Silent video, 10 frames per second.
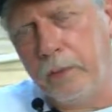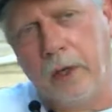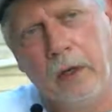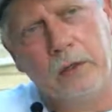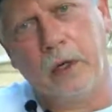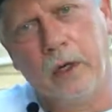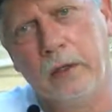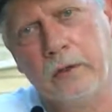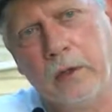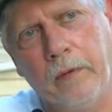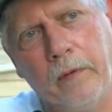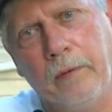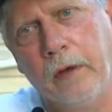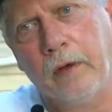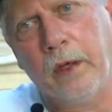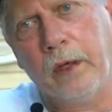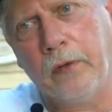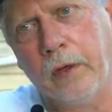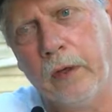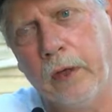without a trace. They haven't found
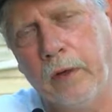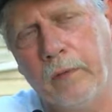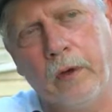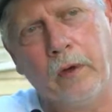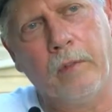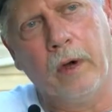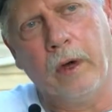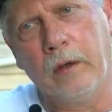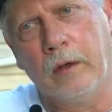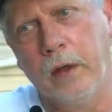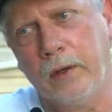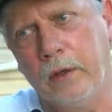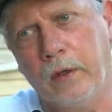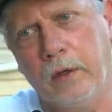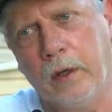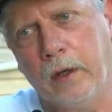anything, haven't found a body, nothing.